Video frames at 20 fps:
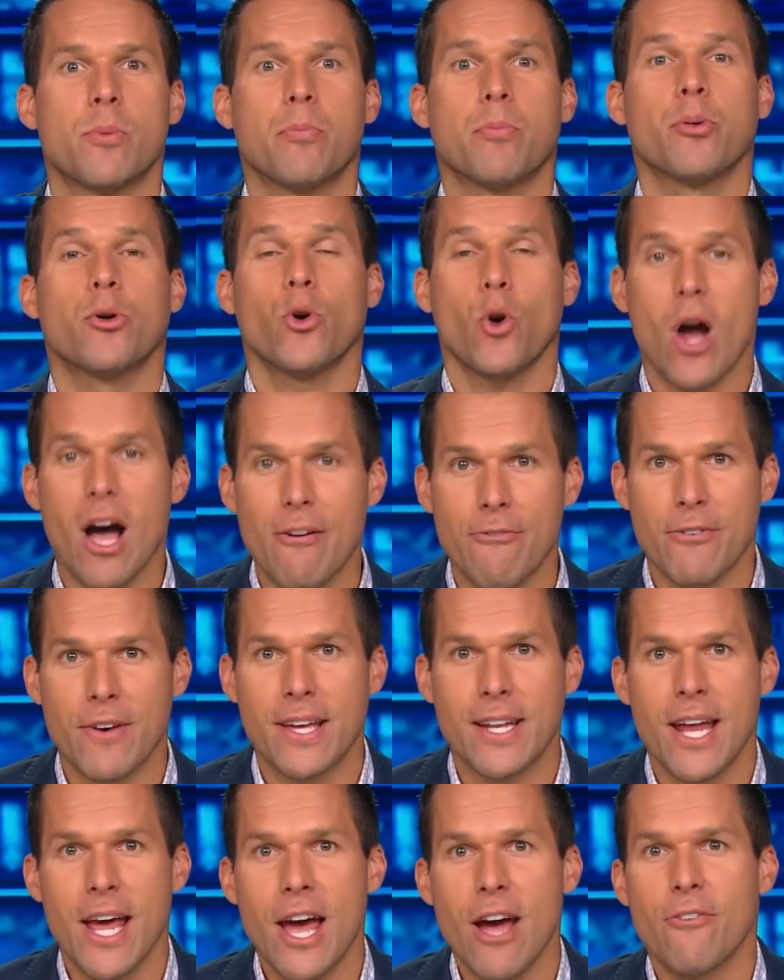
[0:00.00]

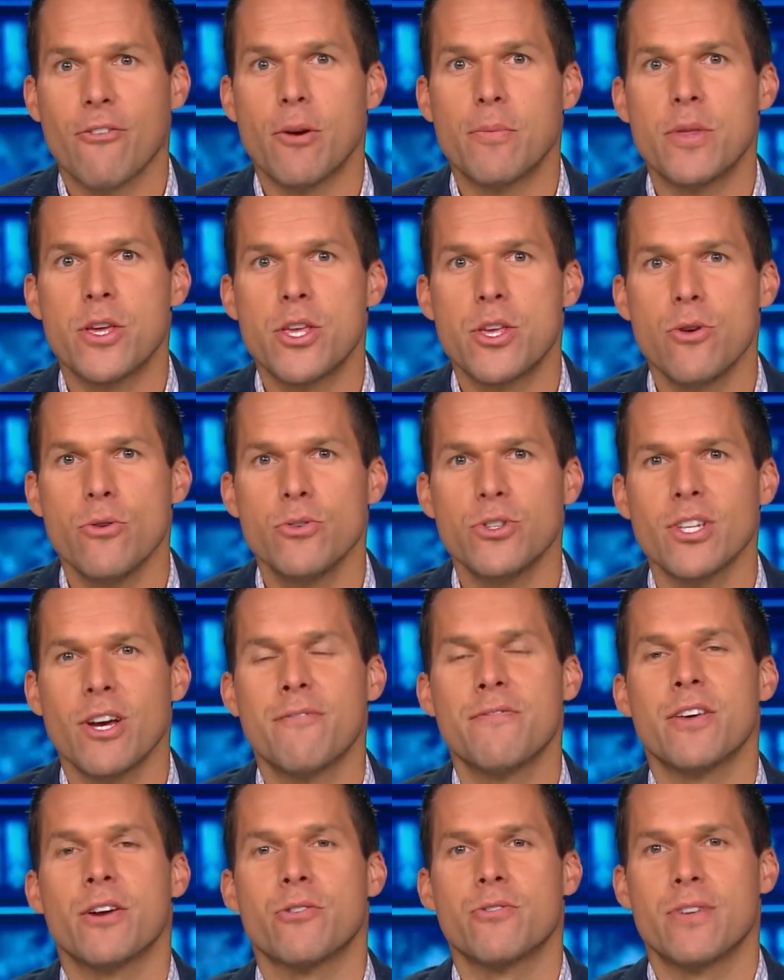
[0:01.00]
profit from the use
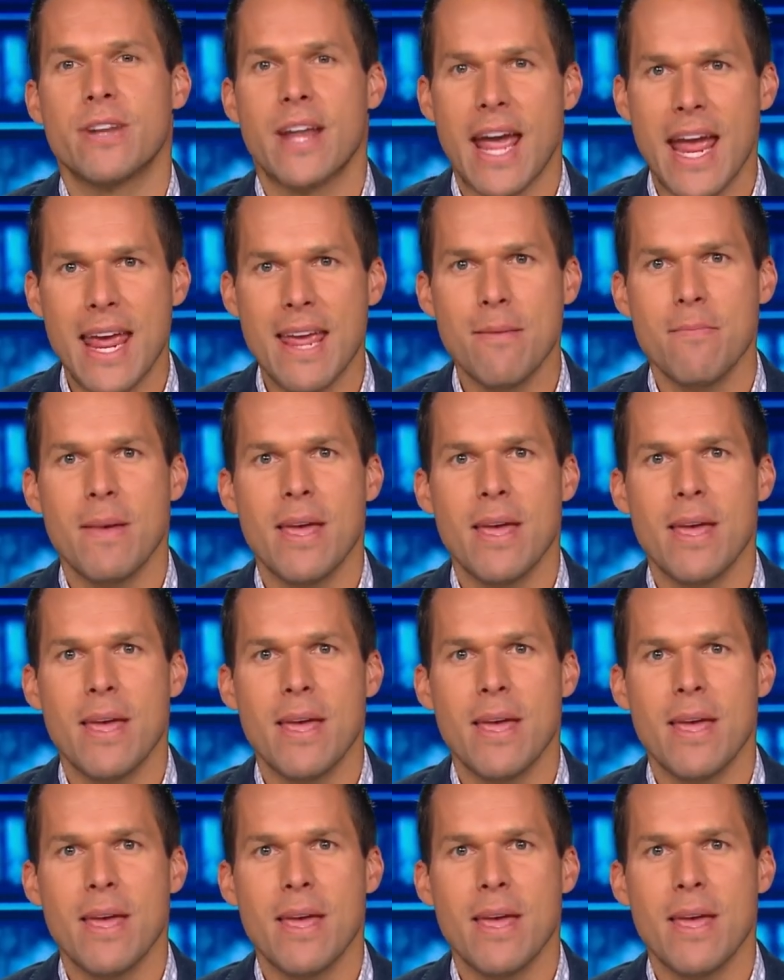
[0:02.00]
of their name,